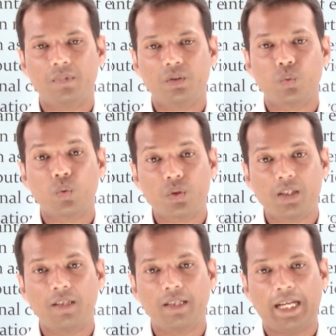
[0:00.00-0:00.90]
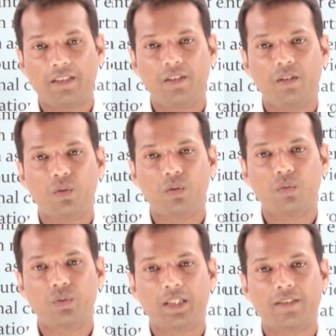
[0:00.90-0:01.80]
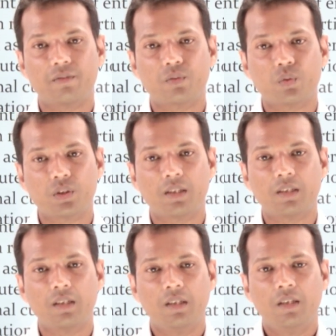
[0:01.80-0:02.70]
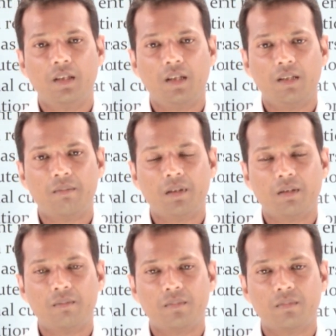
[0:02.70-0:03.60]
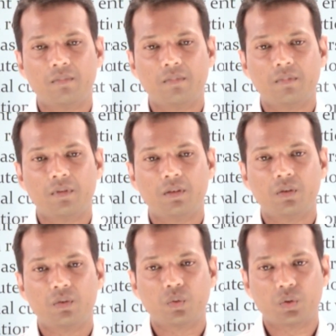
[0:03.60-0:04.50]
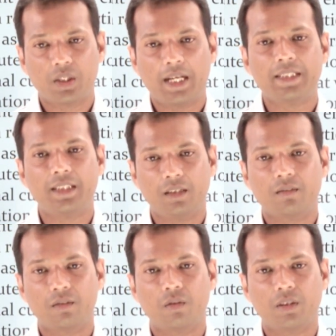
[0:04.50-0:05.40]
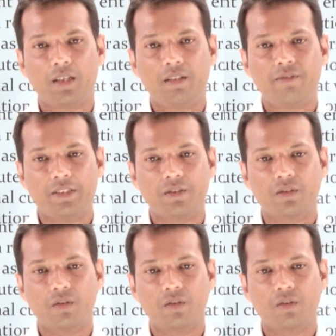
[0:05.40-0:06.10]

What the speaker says: social gathering or those kinds of social um, um, socializing events,